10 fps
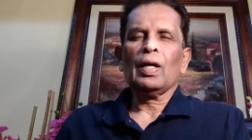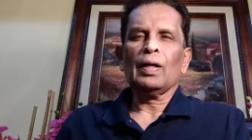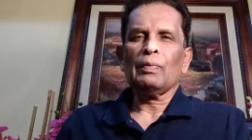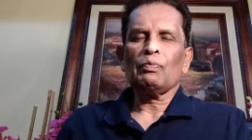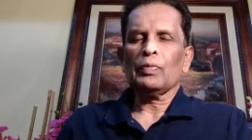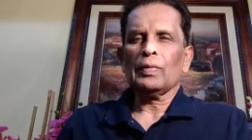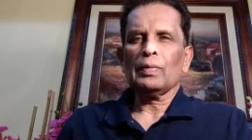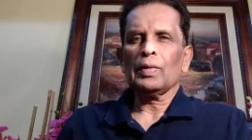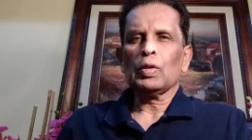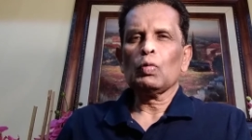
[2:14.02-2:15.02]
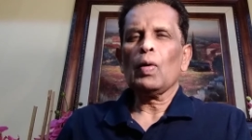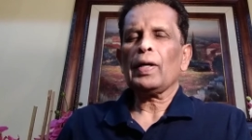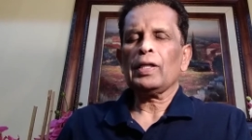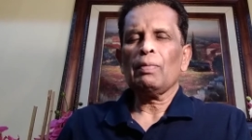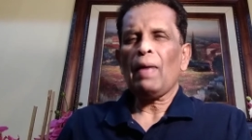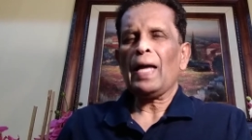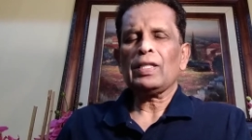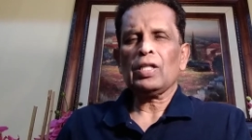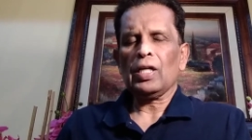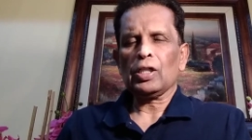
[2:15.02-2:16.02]
your
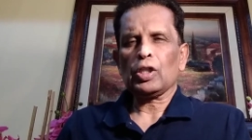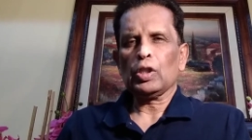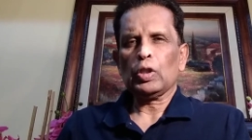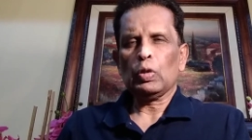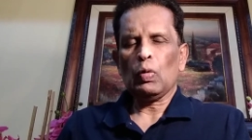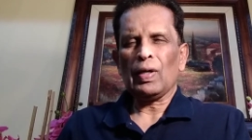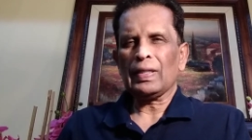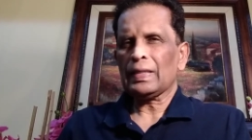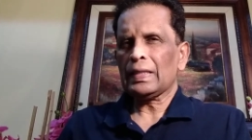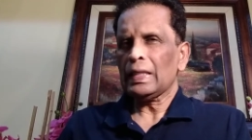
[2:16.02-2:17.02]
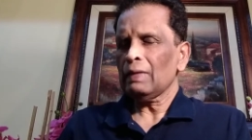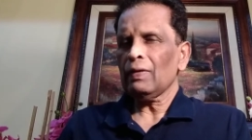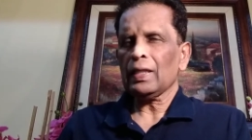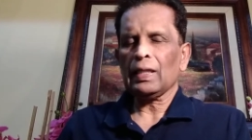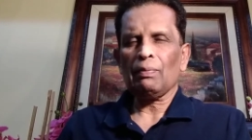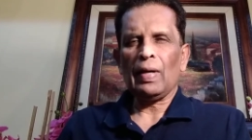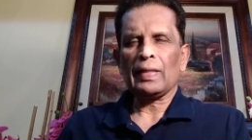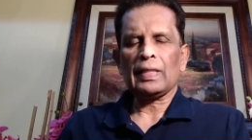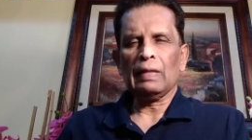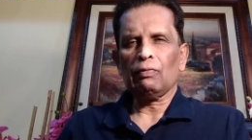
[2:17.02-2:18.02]
imagination. You are receiving them
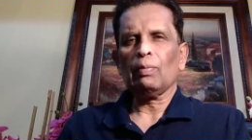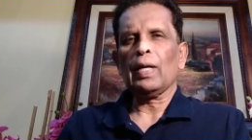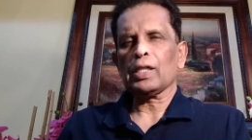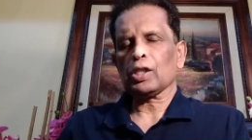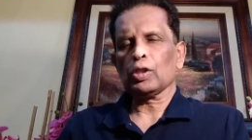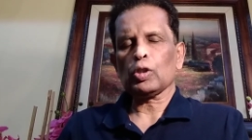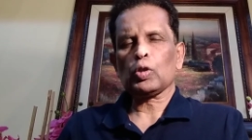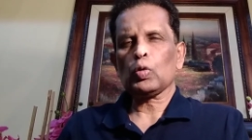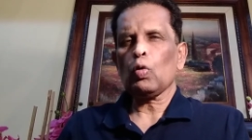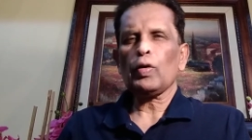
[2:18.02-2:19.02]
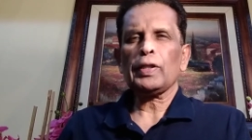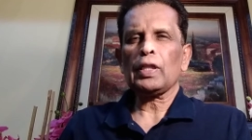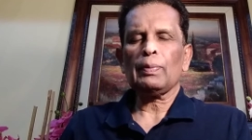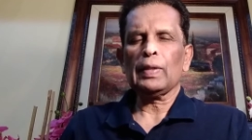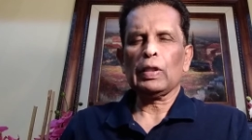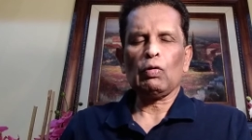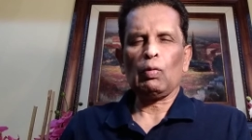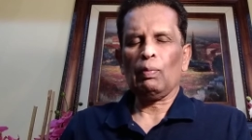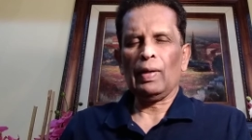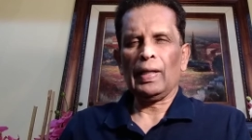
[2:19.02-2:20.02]
as information, storing them in
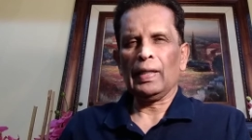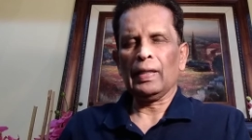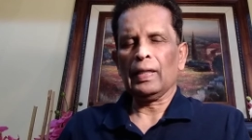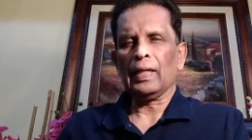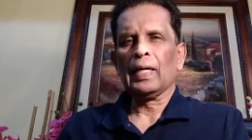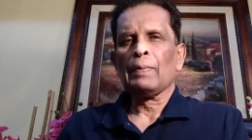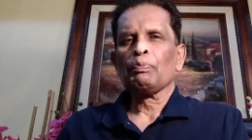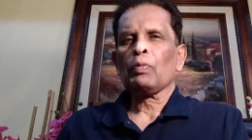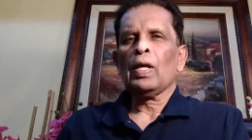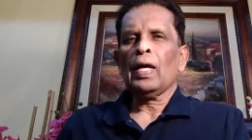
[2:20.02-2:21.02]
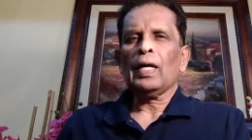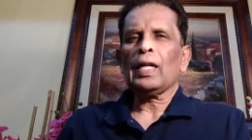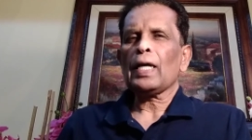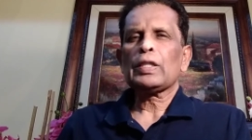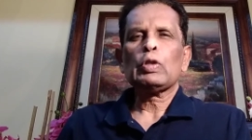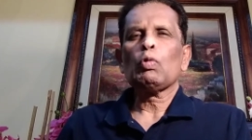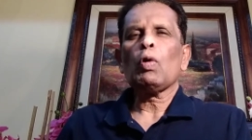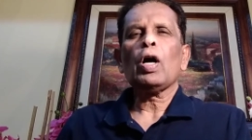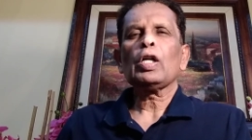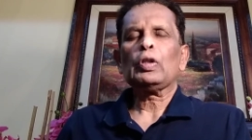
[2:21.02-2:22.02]
your mind. And as
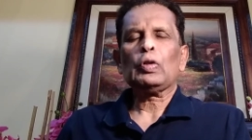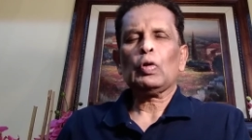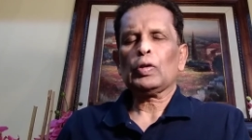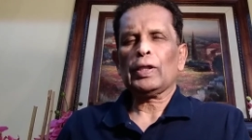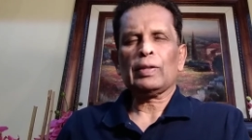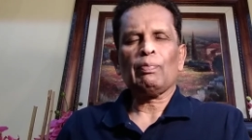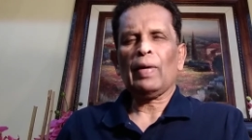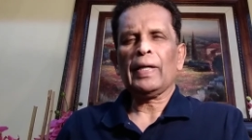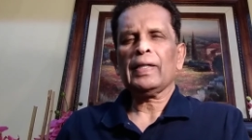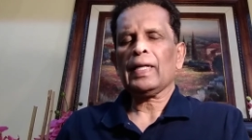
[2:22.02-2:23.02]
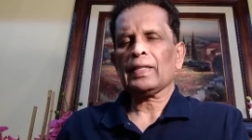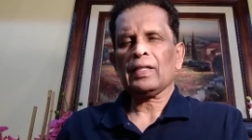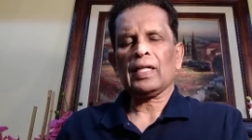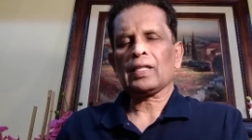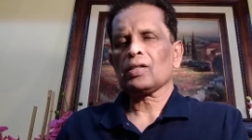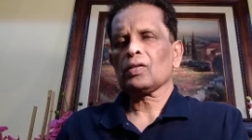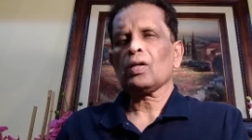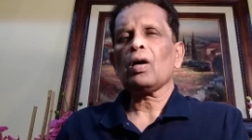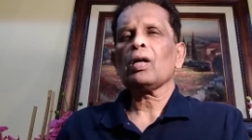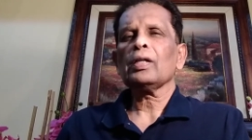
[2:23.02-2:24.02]
you all know, that mind has an
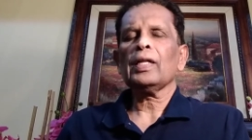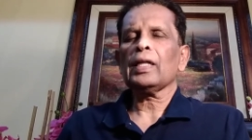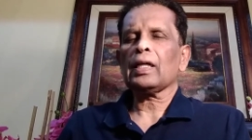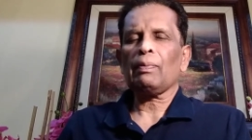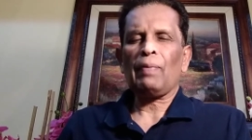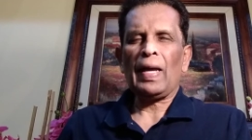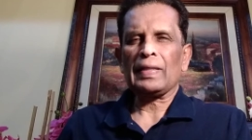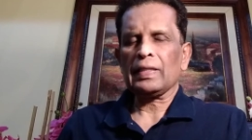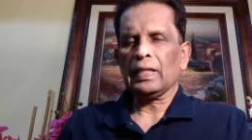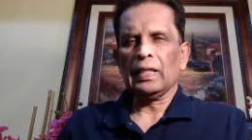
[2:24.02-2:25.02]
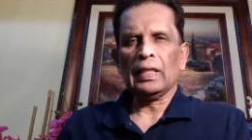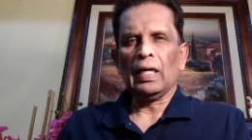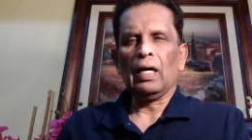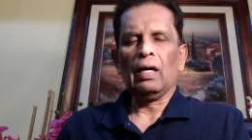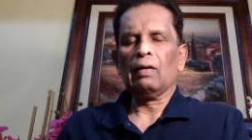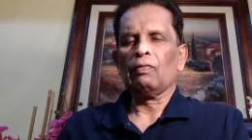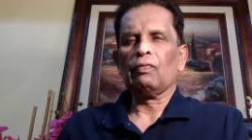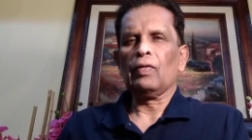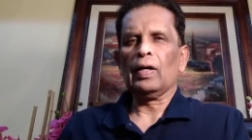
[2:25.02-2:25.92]
extraordinary capacity of